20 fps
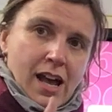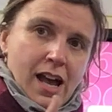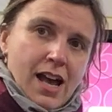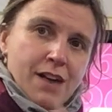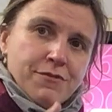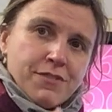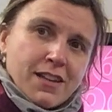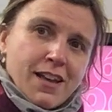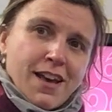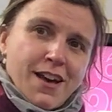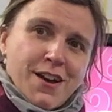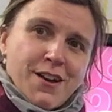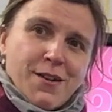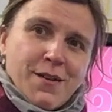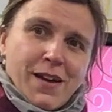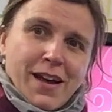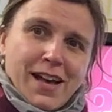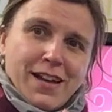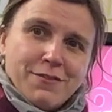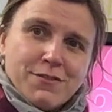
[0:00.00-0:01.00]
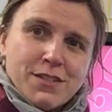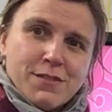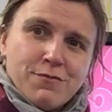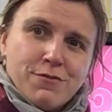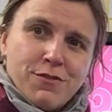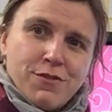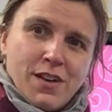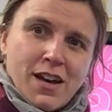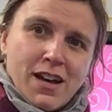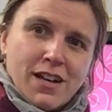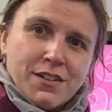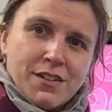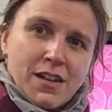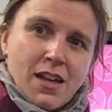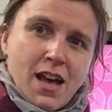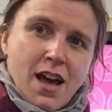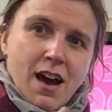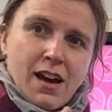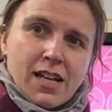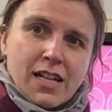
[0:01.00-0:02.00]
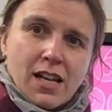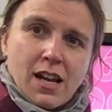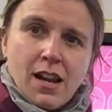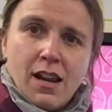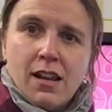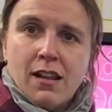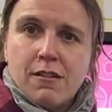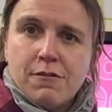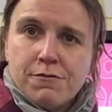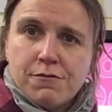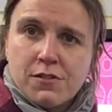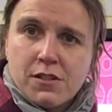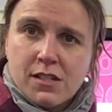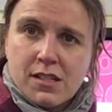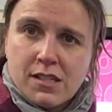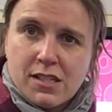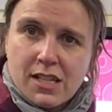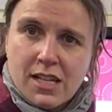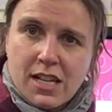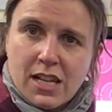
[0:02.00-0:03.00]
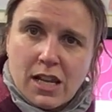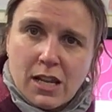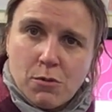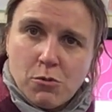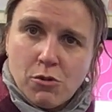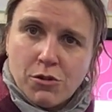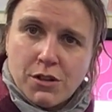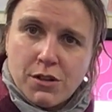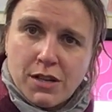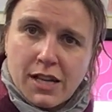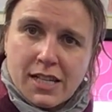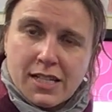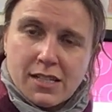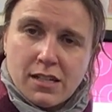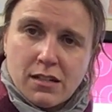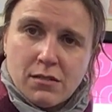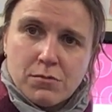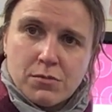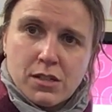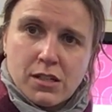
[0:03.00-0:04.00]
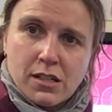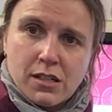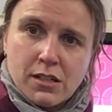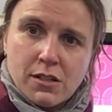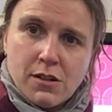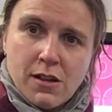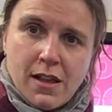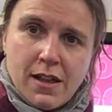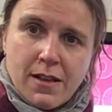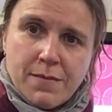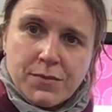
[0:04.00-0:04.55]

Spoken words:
Have a go, have some fun. I'd love to see what you get up to.